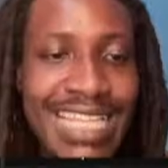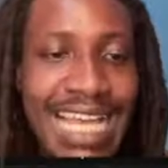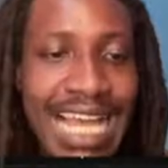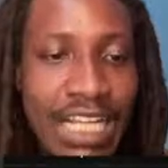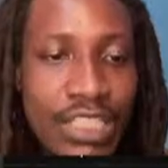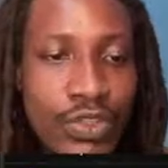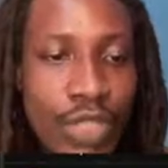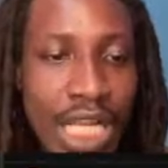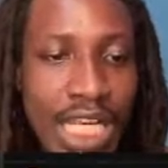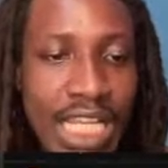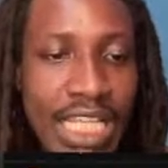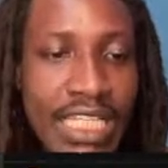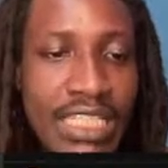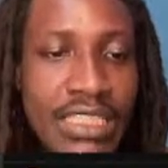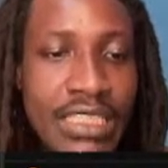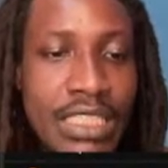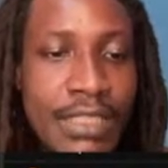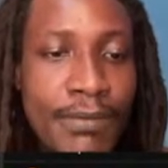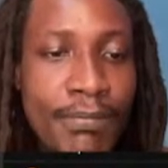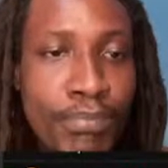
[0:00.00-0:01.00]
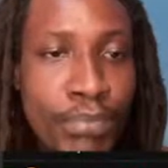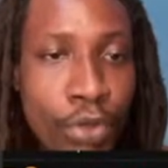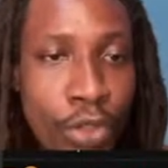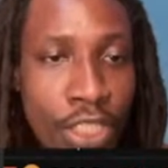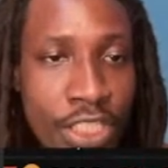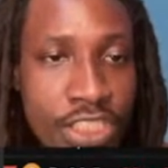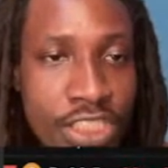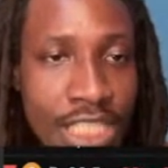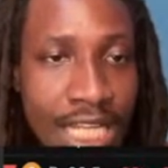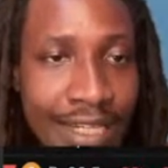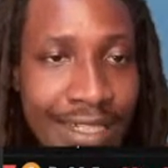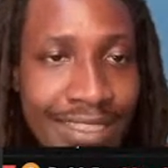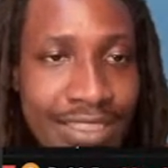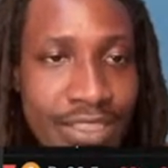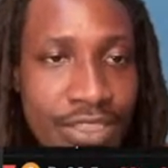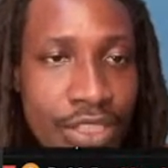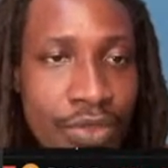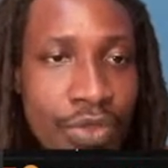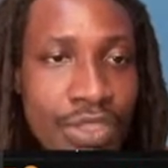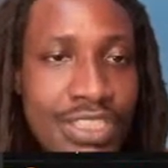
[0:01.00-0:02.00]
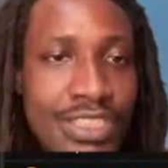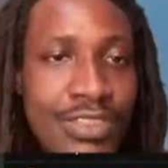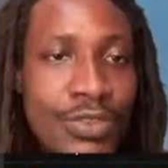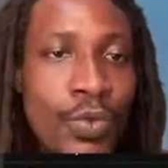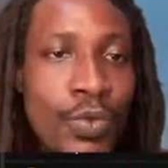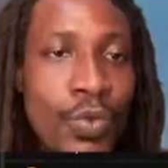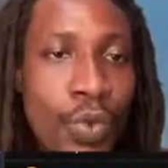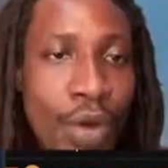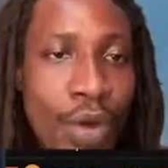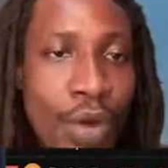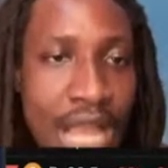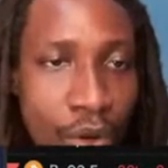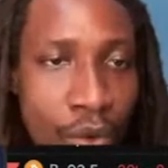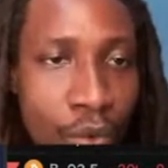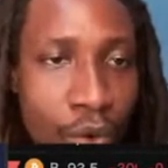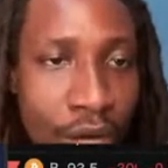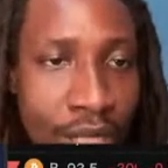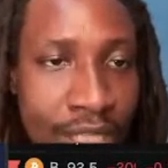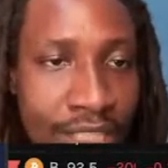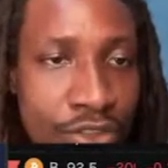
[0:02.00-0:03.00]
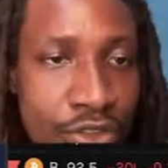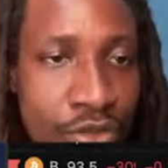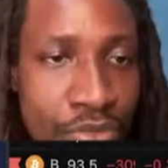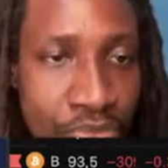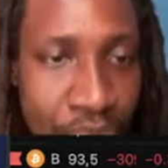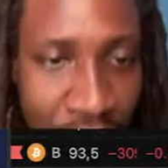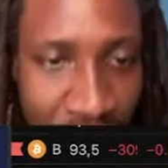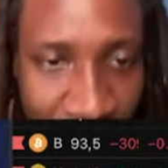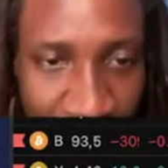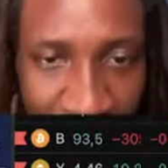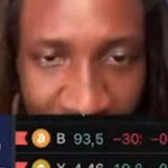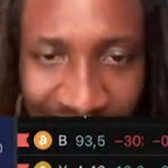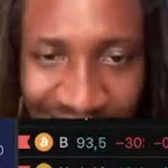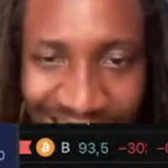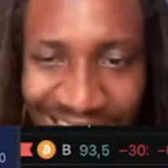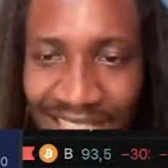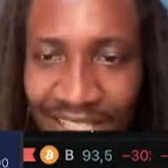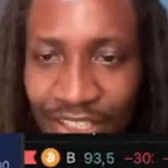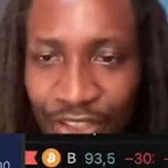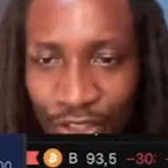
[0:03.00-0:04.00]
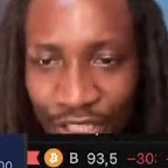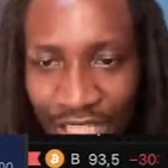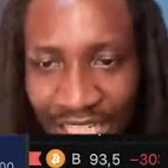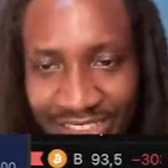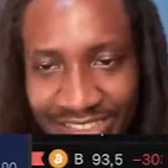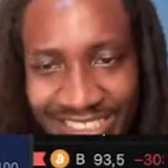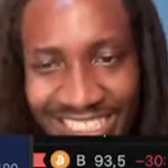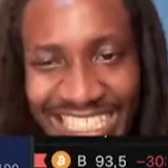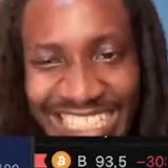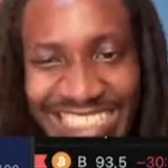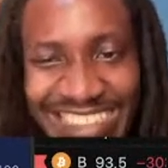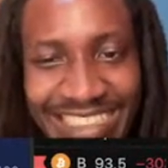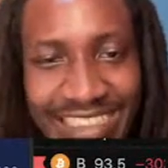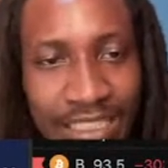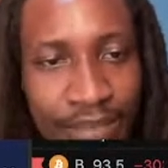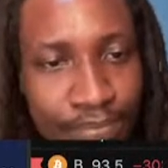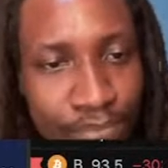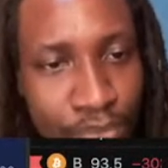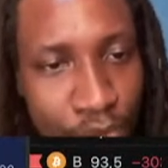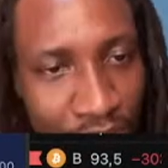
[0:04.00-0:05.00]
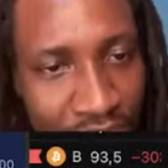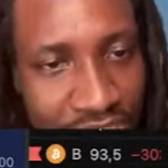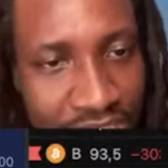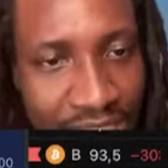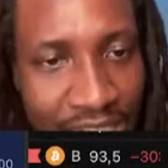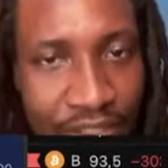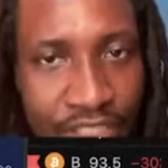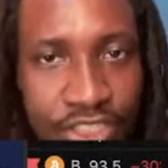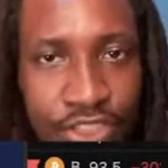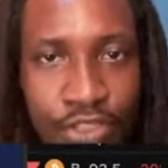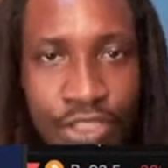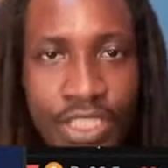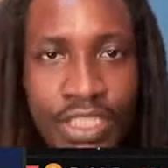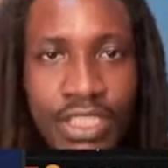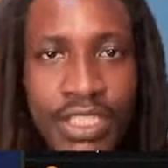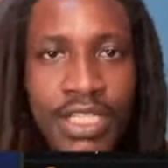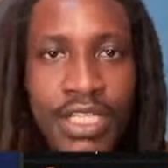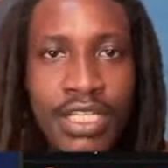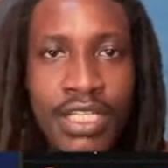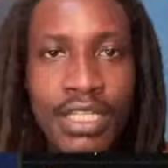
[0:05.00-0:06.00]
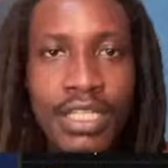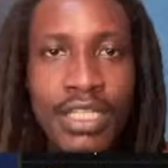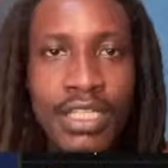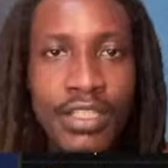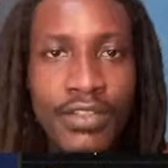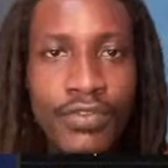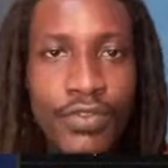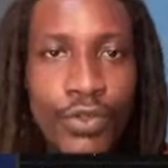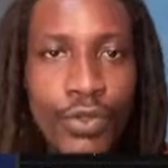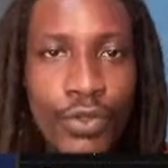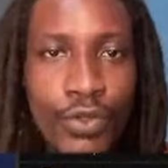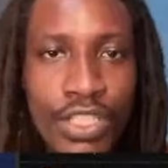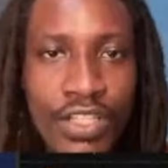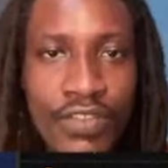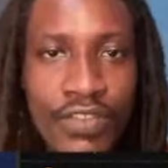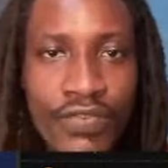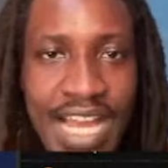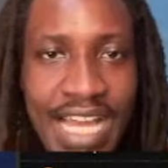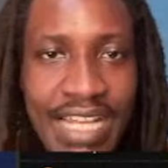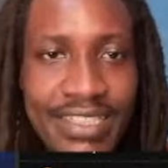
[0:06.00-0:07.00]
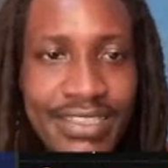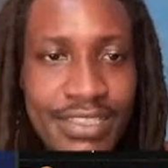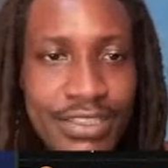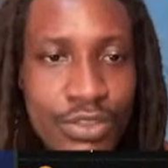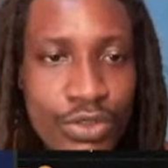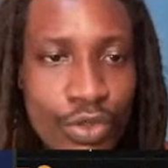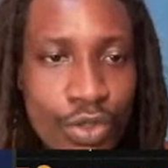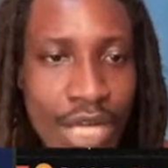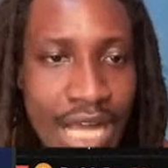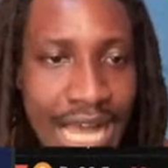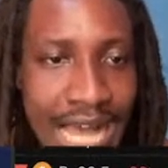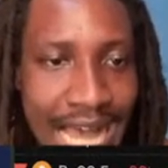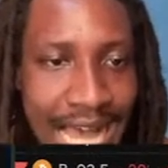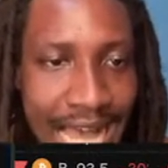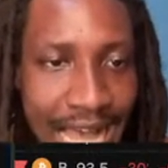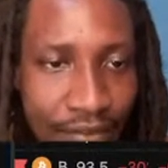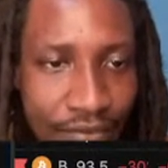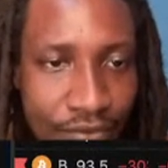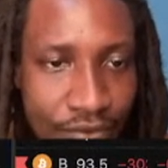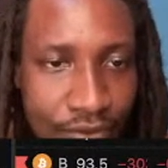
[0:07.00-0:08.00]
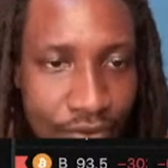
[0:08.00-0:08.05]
actually in the bullish territory, which is where we want it to be. You can see it's in the bullish territory. If you divide it into half,